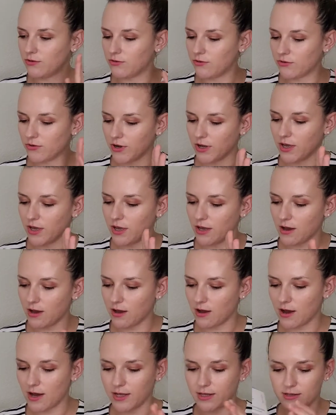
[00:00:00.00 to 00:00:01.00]
3
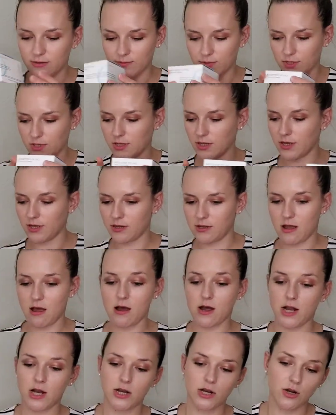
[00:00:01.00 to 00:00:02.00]
items that
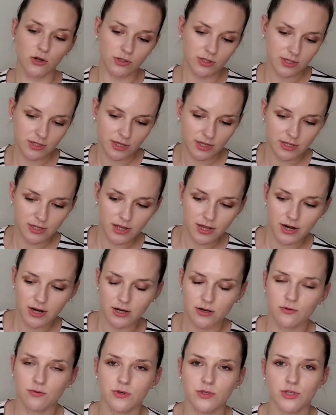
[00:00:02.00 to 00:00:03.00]
are not
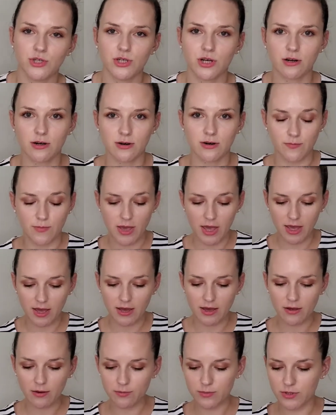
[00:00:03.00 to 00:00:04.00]
skincare, which are
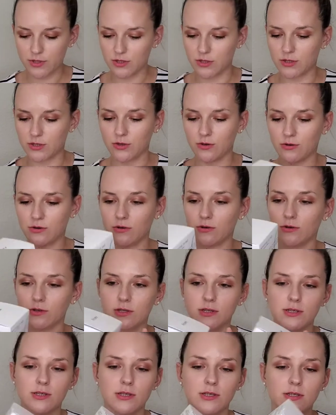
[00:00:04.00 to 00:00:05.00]
makeup. So
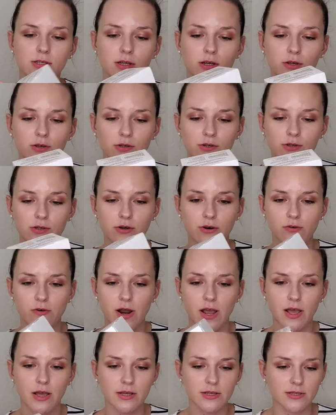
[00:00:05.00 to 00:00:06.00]
this is the
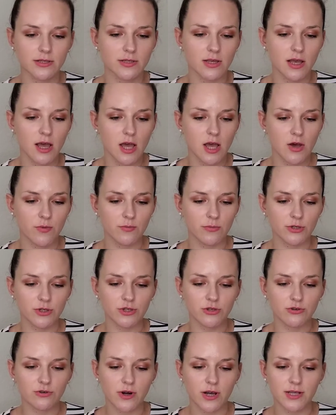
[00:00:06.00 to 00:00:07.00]
Cosrx
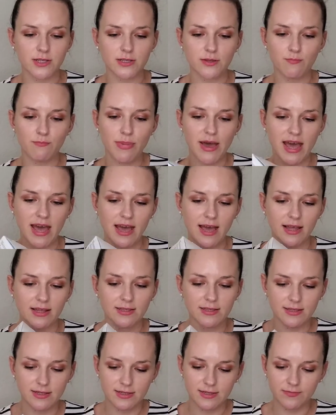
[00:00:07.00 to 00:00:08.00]
moisturizing
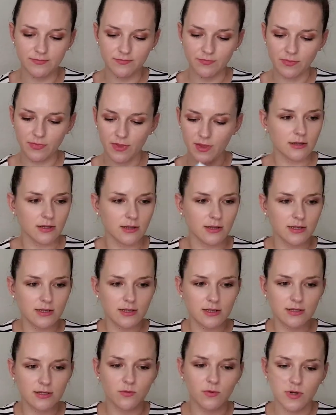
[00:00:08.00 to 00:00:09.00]
pads, and
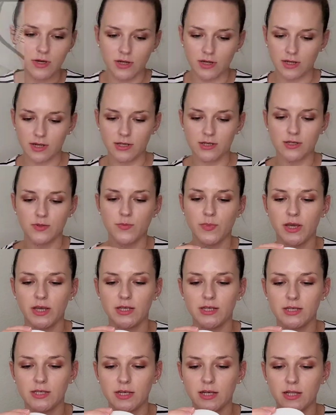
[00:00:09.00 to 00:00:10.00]
this one is
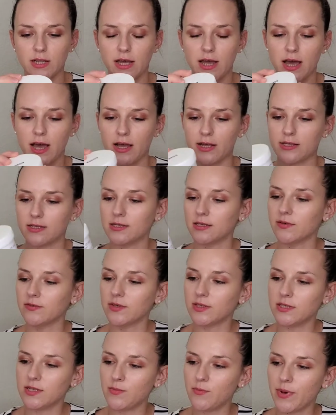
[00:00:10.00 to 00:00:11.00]
basically has
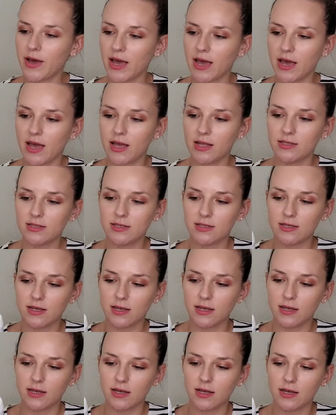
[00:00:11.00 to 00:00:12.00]
70 pads,
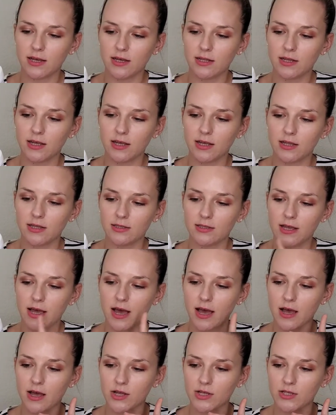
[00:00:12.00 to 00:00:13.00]
and it
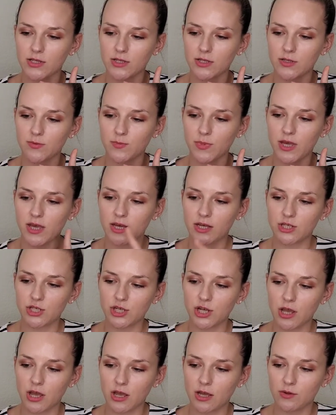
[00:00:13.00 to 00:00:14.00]
has
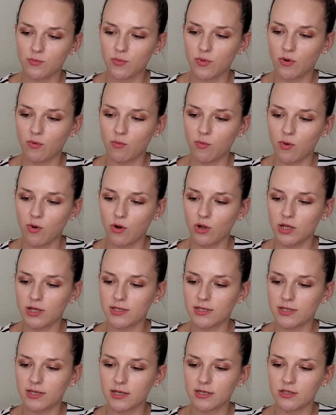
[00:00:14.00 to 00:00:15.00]
PHA and
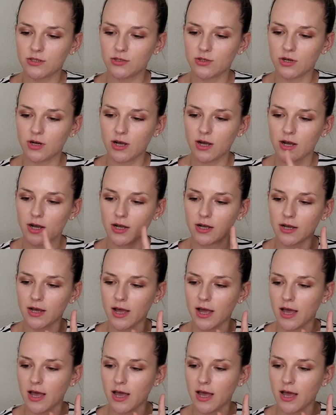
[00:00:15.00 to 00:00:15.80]
propolis extract,